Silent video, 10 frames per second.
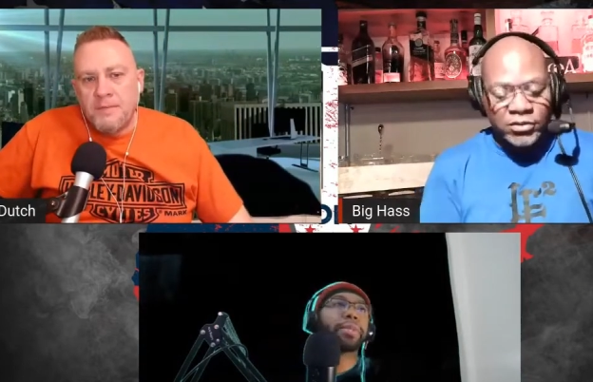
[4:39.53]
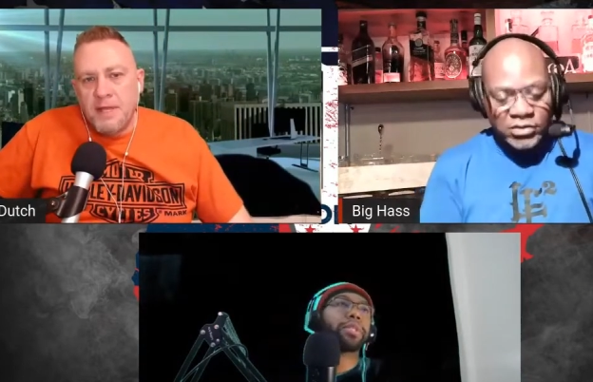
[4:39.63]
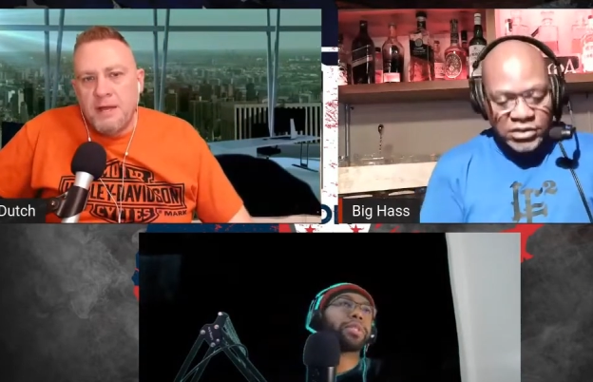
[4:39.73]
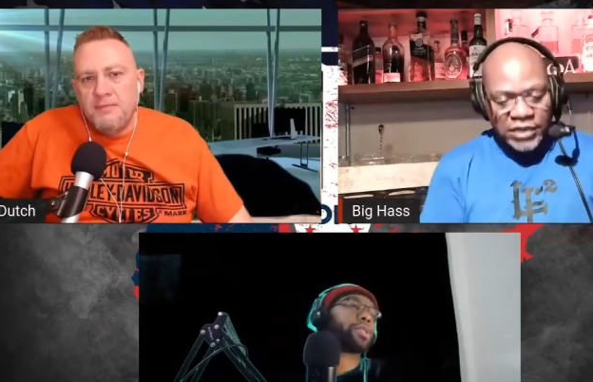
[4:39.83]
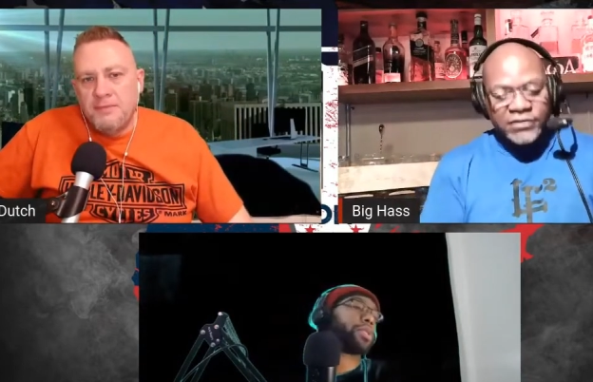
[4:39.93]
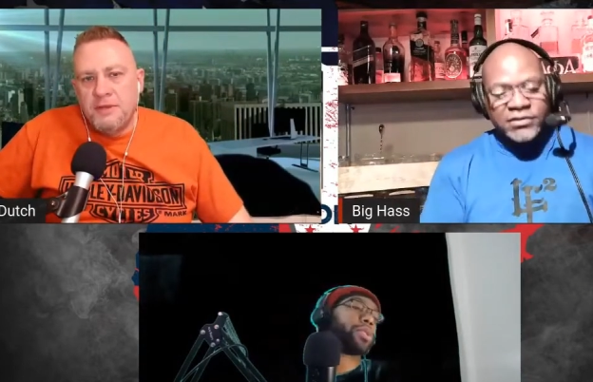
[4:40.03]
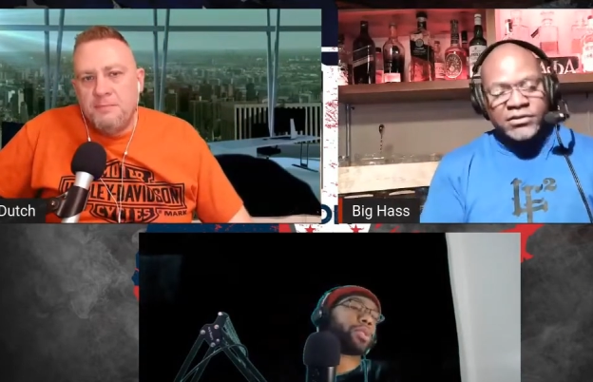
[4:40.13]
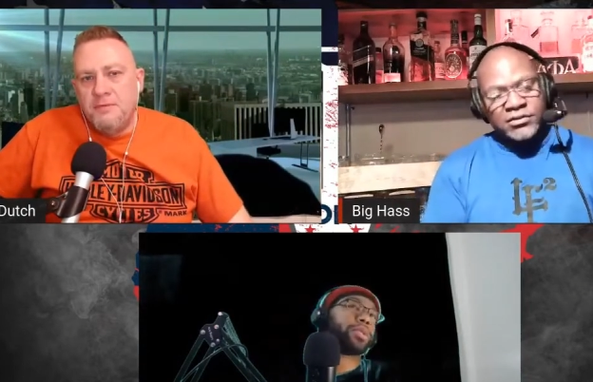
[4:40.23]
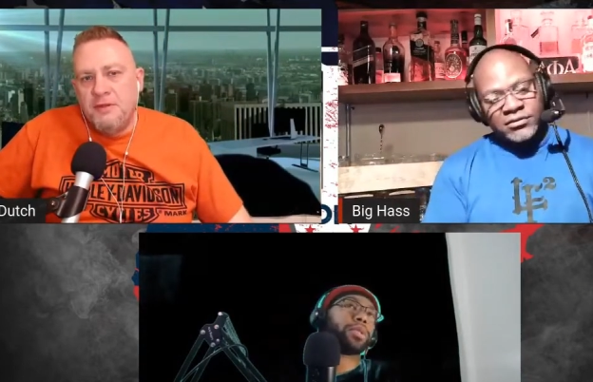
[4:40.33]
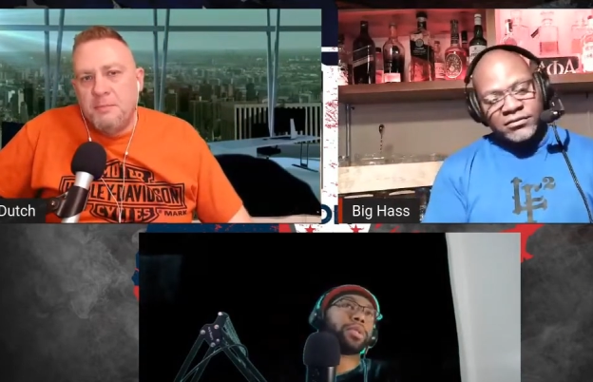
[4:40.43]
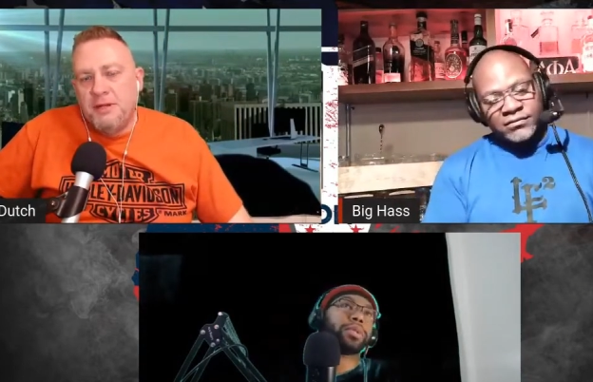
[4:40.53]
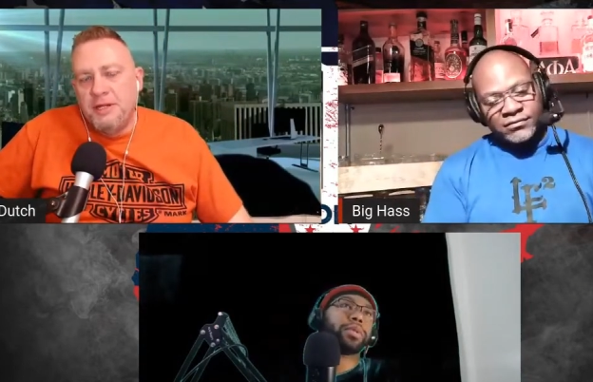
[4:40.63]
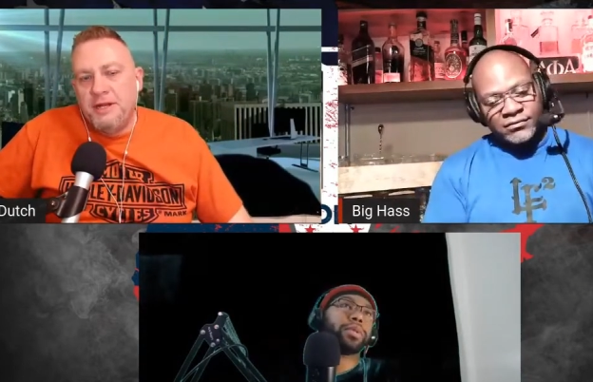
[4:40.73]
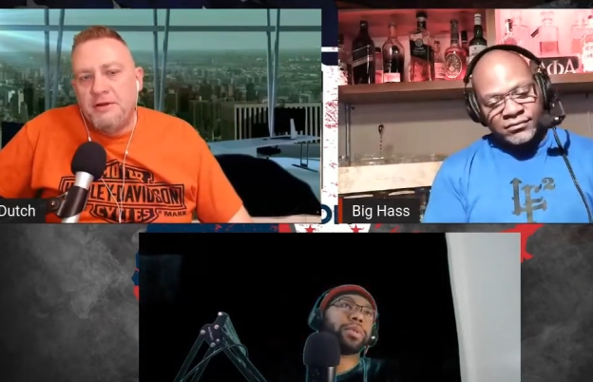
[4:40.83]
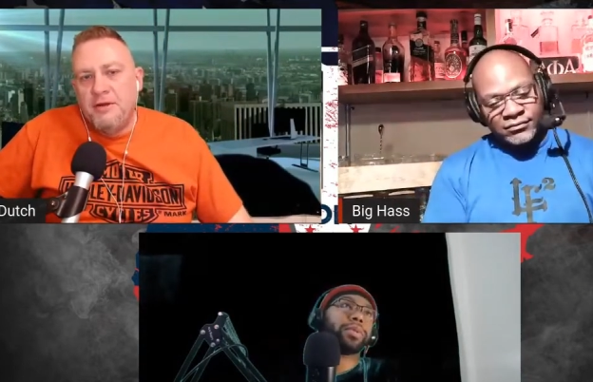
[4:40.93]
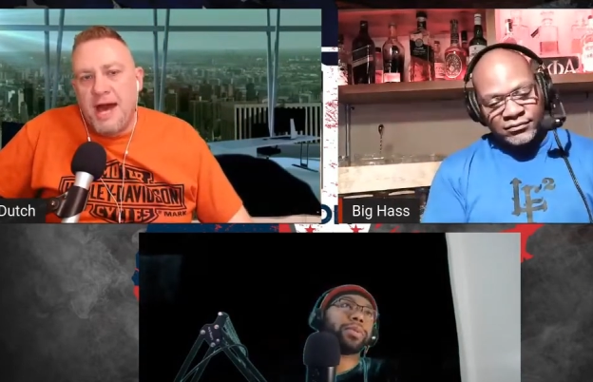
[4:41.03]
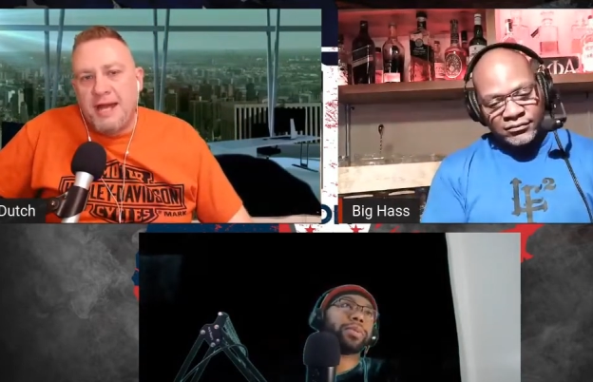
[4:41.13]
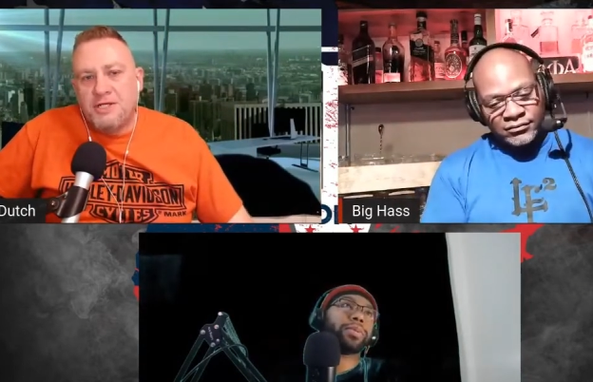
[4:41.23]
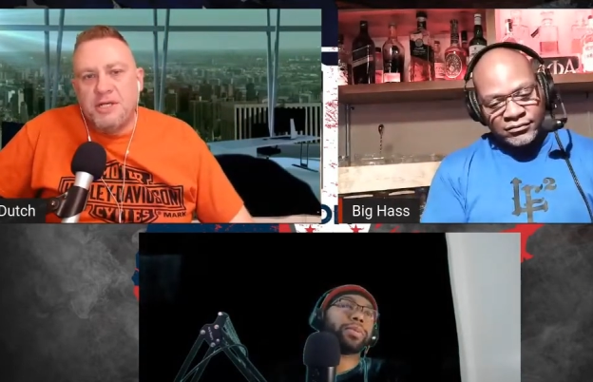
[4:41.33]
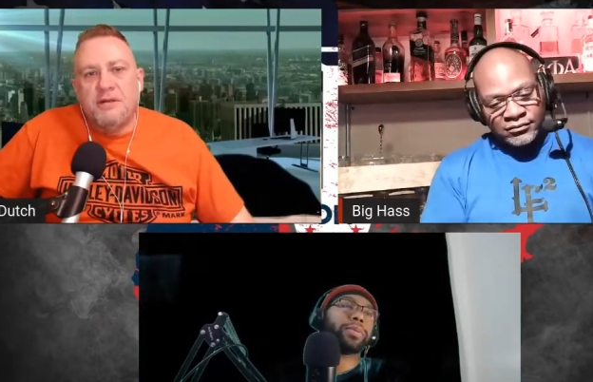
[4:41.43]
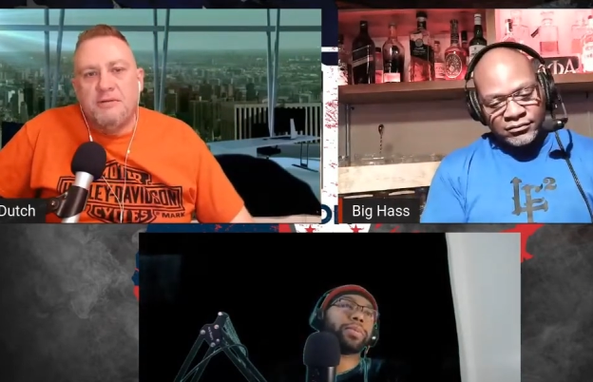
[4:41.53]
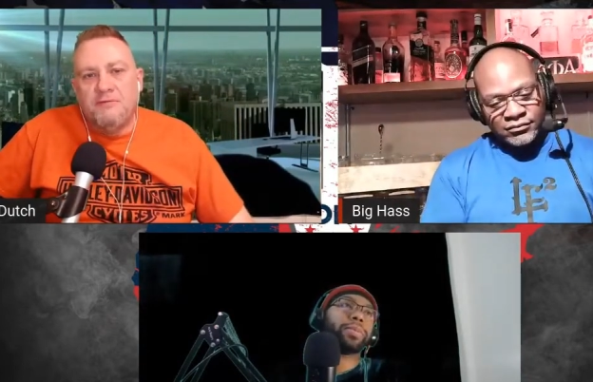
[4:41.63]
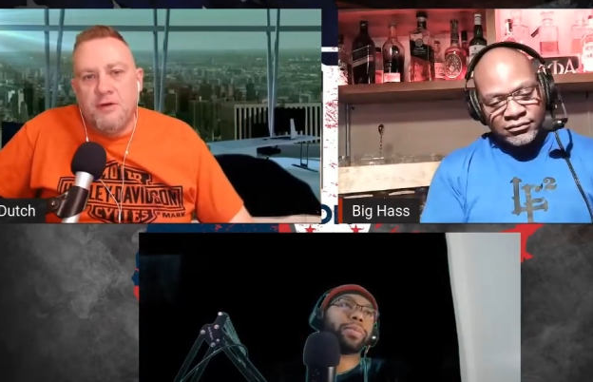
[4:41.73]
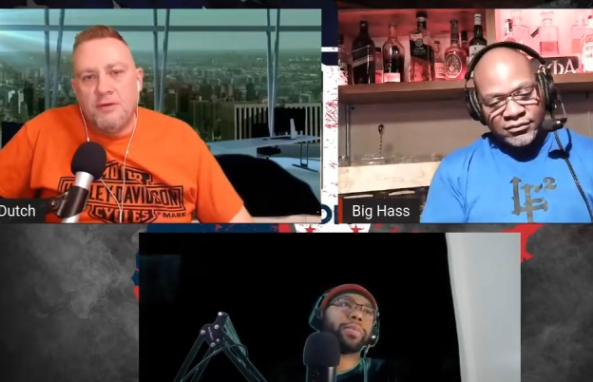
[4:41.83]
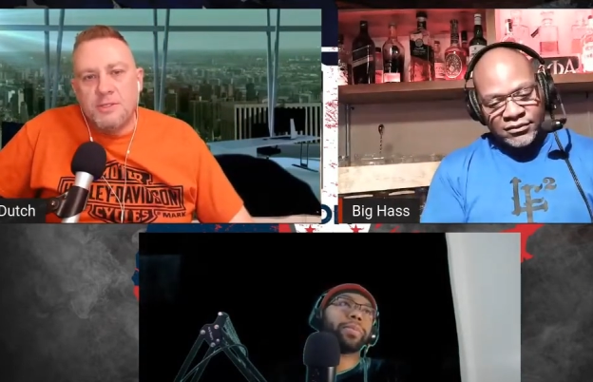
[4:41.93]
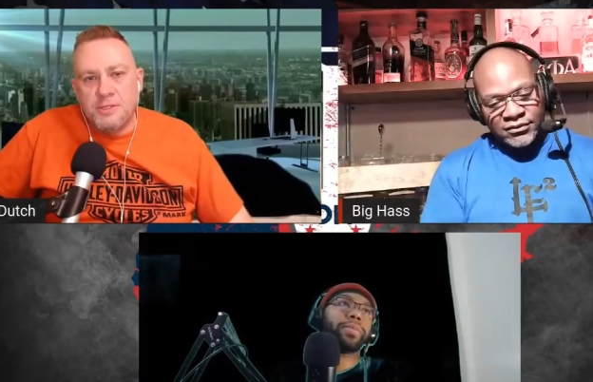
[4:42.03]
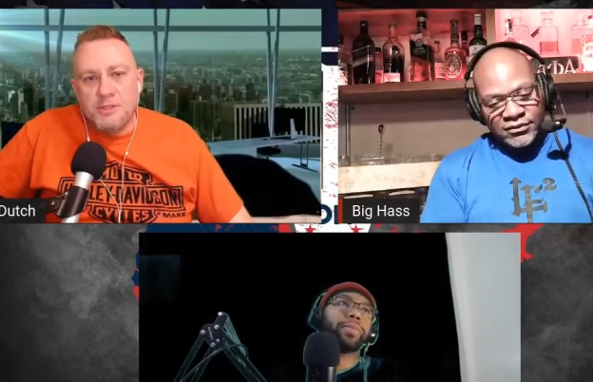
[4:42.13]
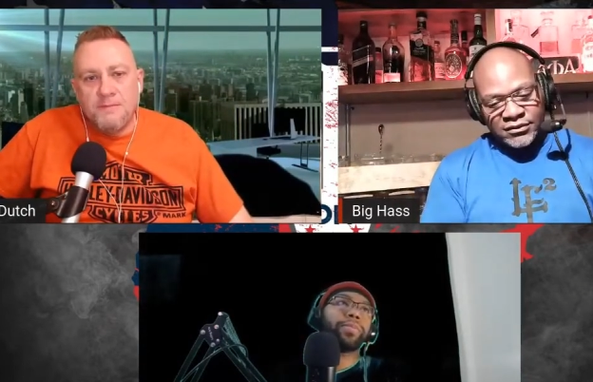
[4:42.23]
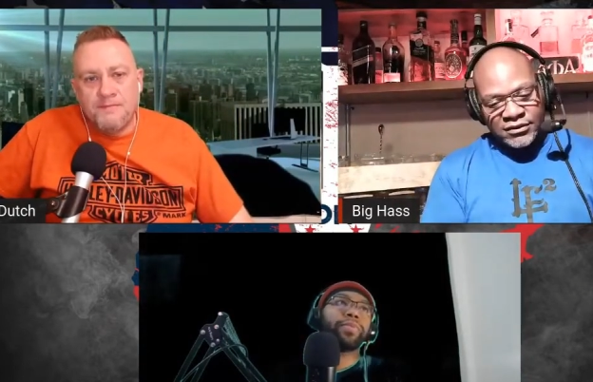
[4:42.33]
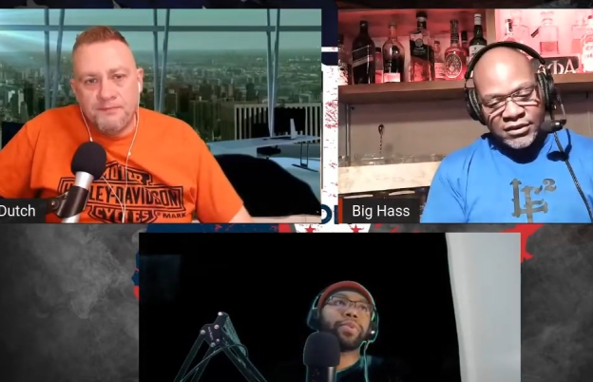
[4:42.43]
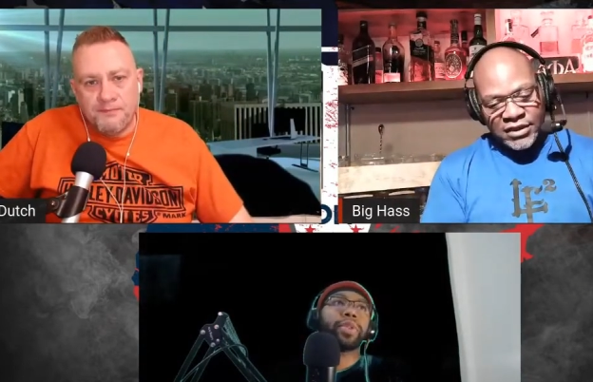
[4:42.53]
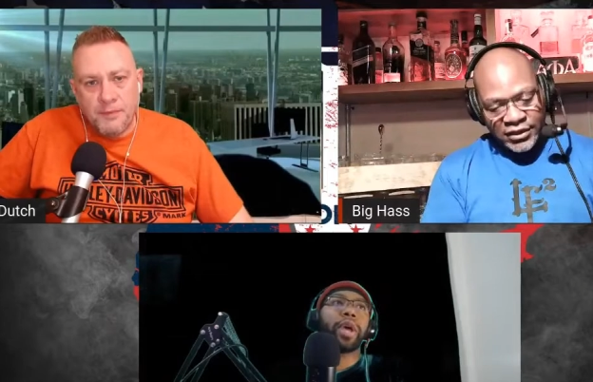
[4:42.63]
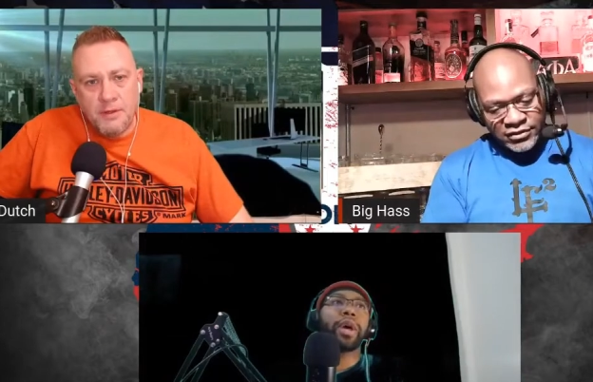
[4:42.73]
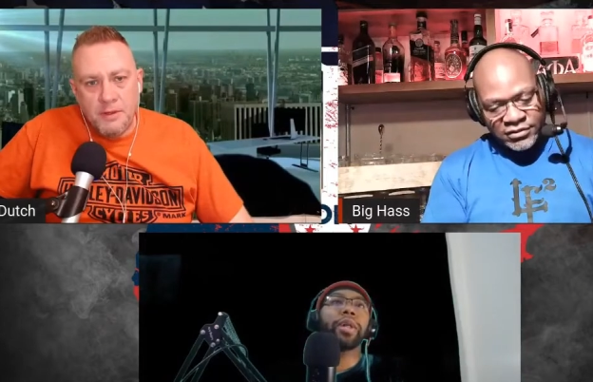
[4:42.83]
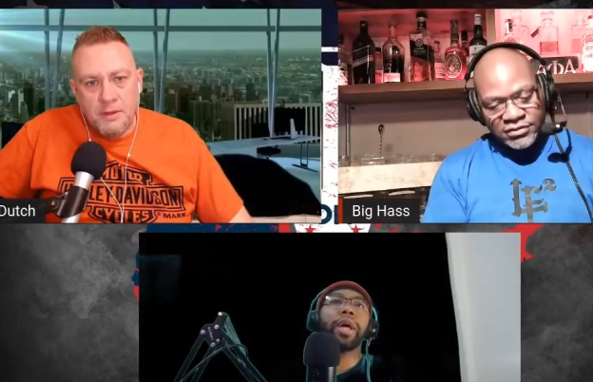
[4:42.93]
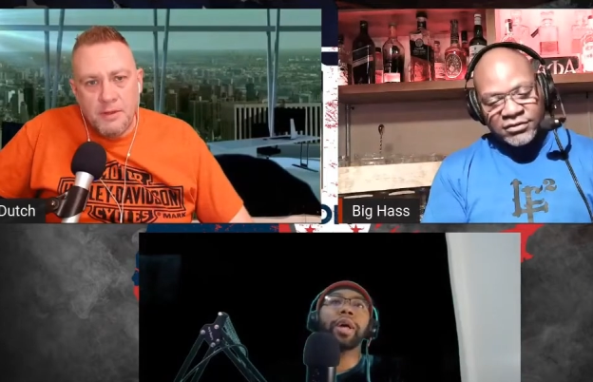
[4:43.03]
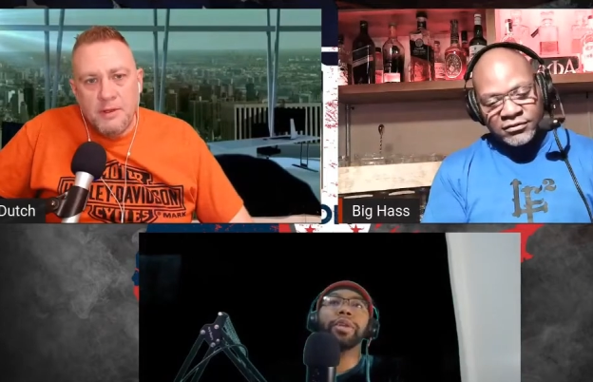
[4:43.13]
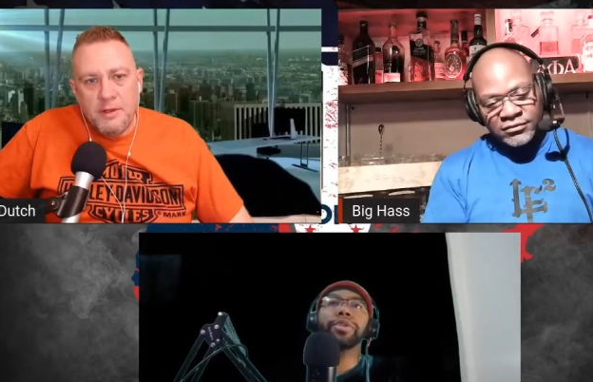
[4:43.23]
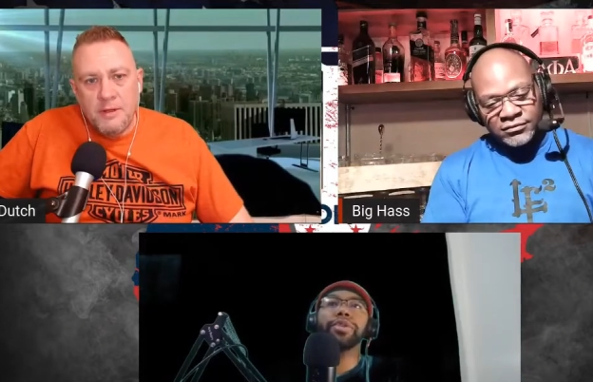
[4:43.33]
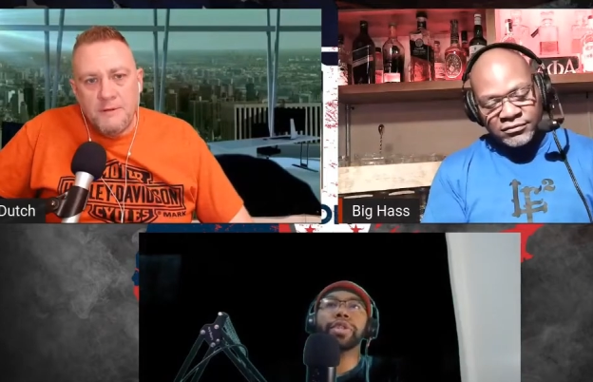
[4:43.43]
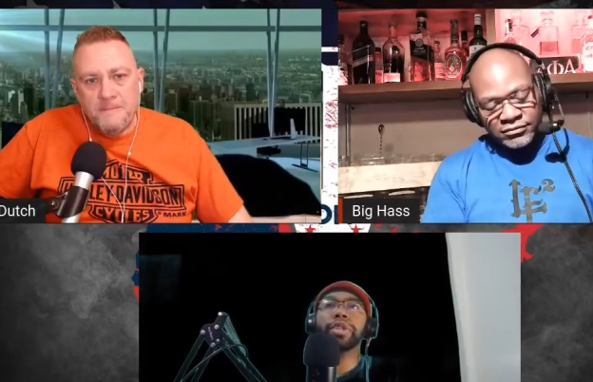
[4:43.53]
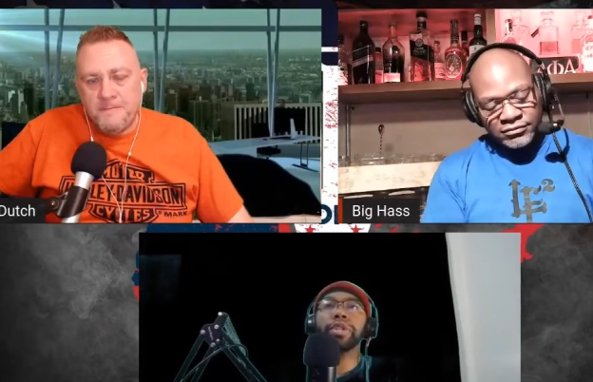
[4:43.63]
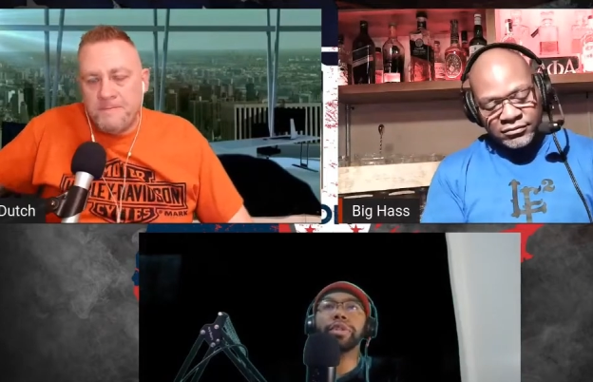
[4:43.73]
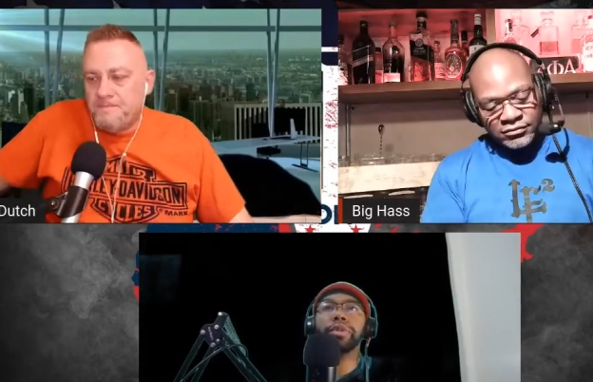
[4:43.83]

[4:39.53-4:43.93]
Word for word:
Speaker 1: yeah. yes, the, the, political action folks, the yes. LLC.